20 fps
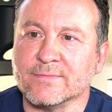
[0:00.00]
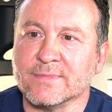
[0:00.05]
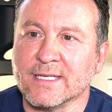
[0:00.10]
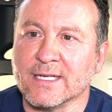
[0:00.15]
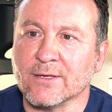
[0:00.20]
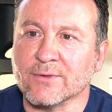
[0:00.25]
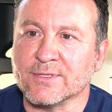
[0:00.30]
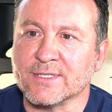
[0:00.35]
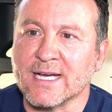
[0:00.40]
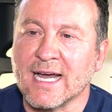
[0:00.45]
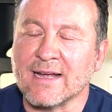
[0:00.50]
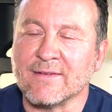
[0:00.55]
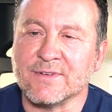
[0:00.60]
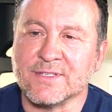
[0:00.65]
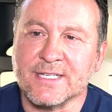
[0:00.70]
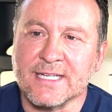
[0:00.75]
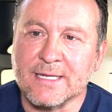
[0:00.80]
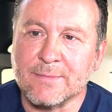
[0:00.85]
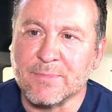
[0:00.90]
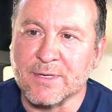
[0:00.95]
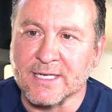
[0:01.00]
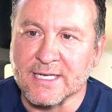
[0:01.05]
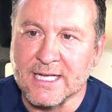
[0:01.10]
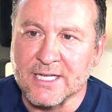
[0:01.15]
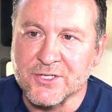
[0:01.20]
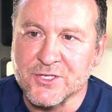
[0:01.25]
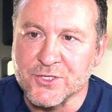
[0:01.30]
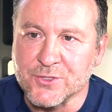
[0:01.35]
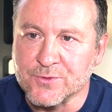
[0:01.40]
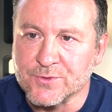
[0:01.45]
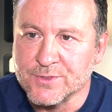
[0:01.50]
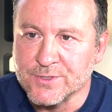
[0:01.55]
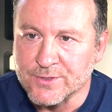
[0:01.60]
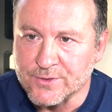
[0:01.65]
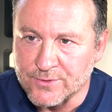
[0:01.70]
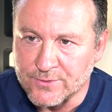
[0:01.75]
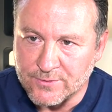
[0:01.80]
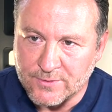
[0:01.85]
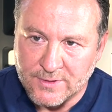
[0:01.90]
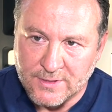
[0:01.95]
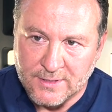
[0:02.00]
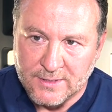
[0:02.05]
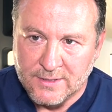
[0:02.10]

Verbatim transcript: you know dive deep and get you to